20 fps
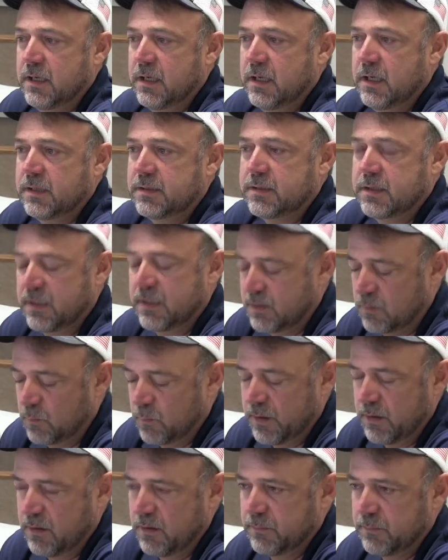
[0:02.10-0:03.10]
It's
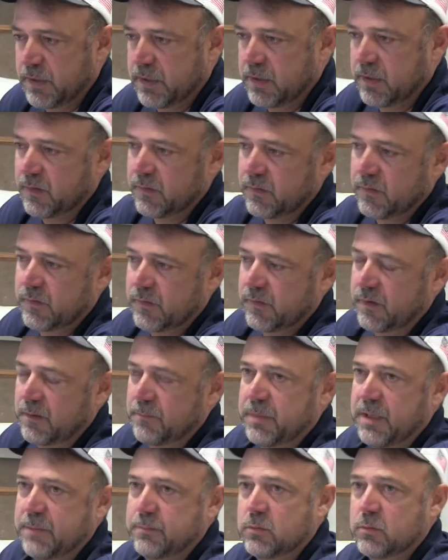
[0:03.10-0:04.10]
weird because some
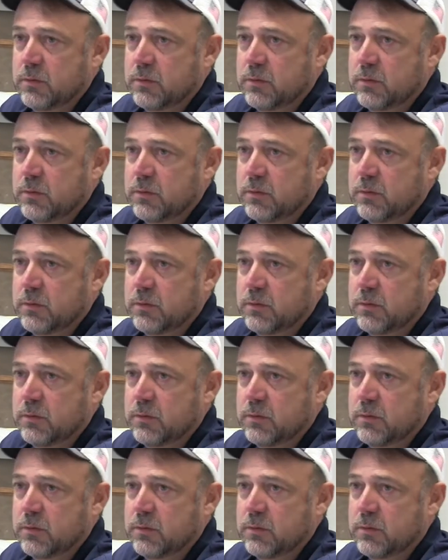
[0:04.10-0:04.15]
people